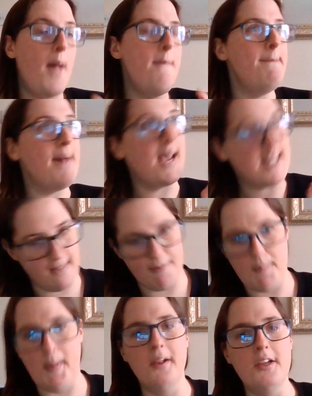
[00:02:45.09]
massive
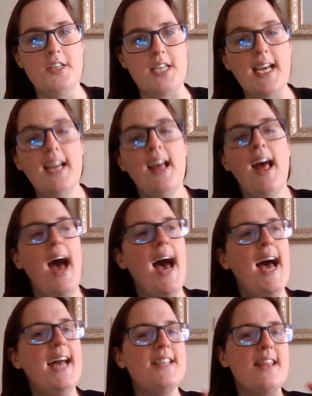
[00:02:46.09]
apology,
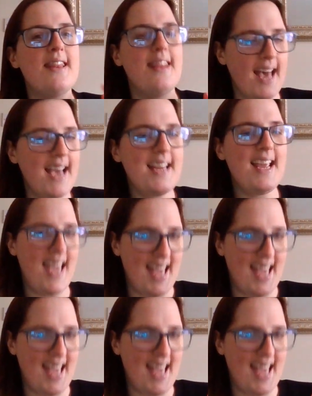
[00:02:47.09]
and that